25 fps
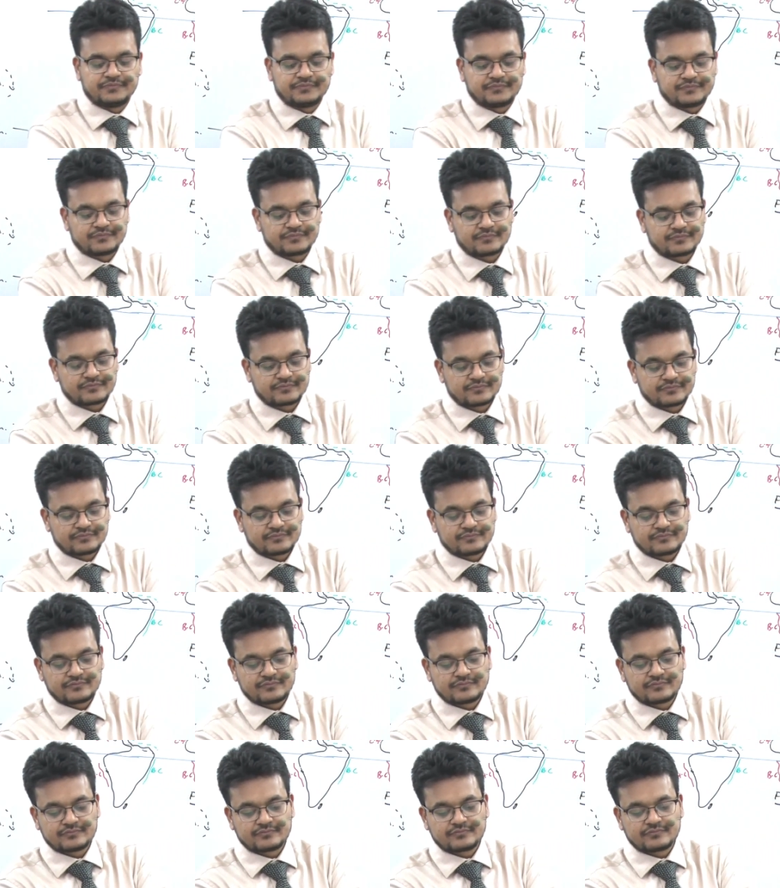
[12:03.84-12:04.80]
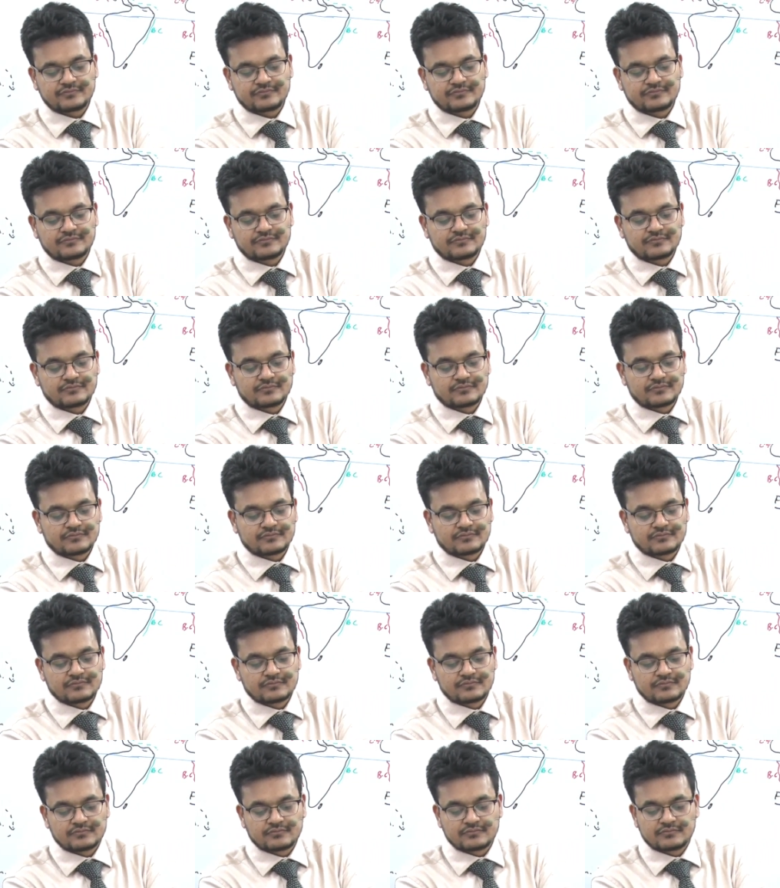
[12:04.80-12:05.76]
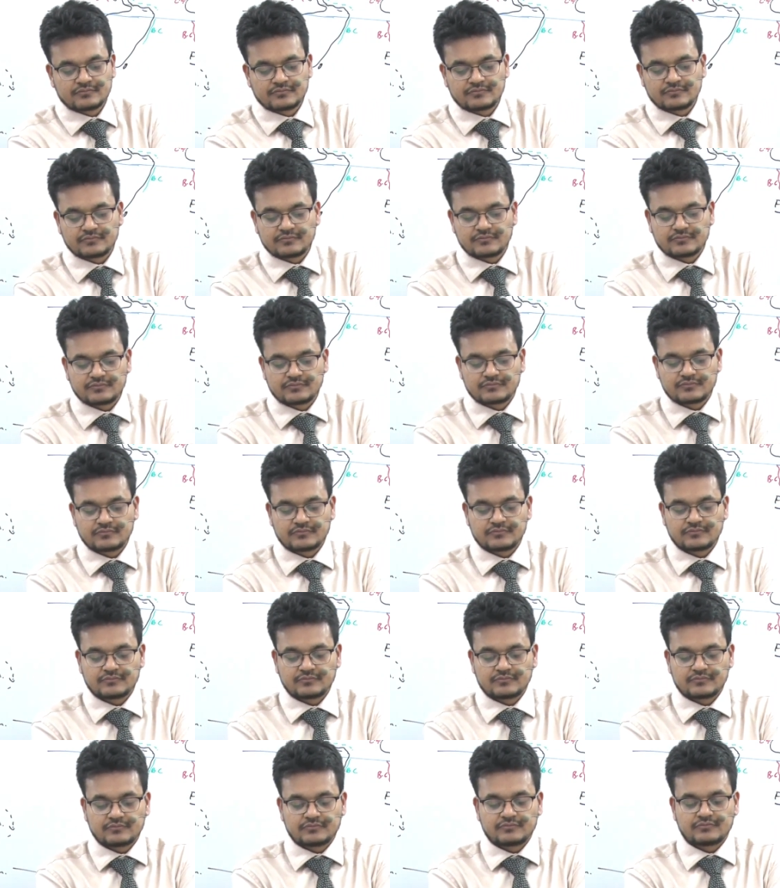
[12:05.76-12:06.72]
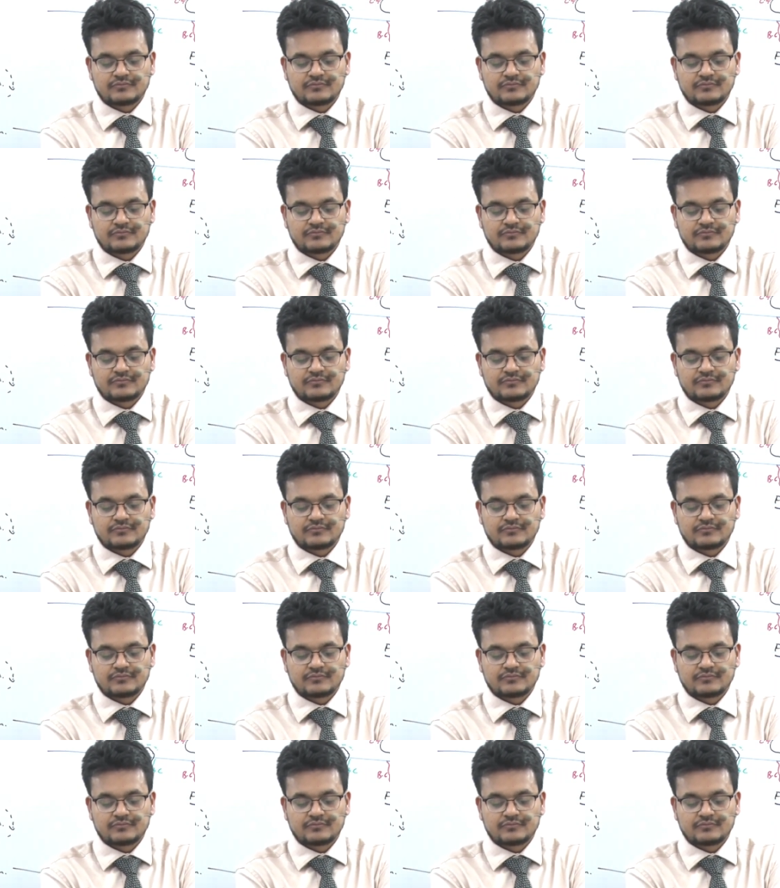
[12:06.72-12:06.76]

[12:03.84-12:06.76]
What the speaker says: [no speech]